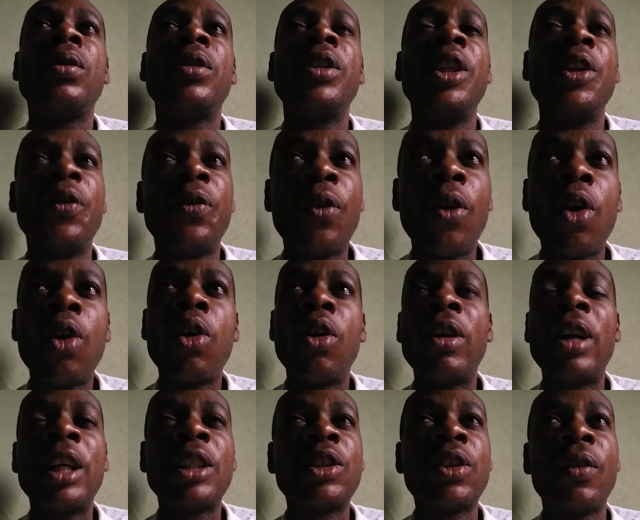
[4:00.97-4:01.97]
the four
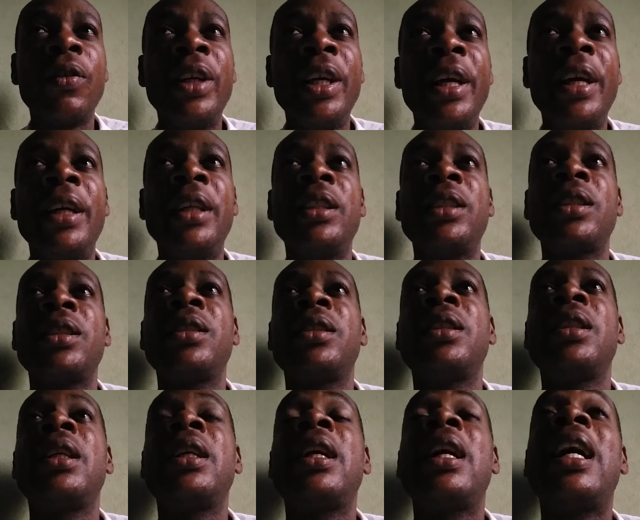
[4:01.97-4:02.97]
corners of the earth.
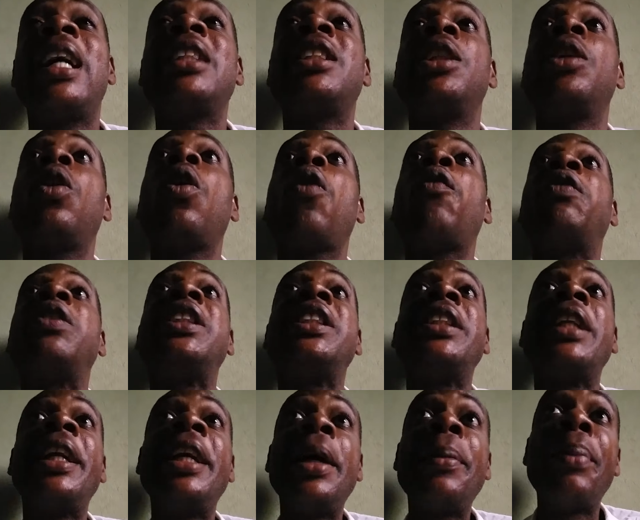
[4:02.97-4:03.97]
As the Lord
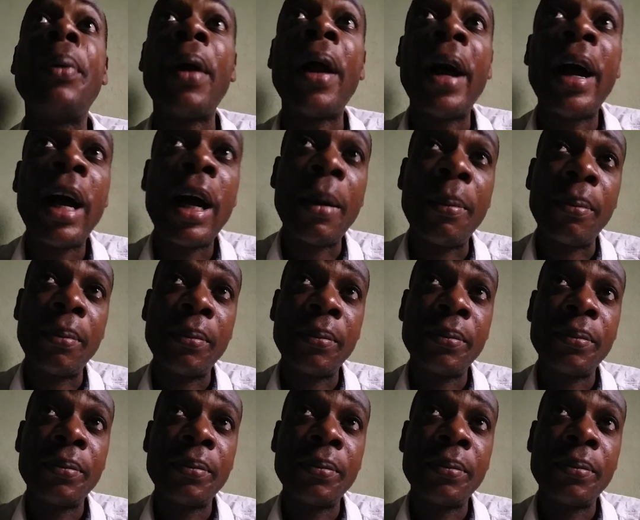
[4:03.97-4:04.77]
visited Abraham,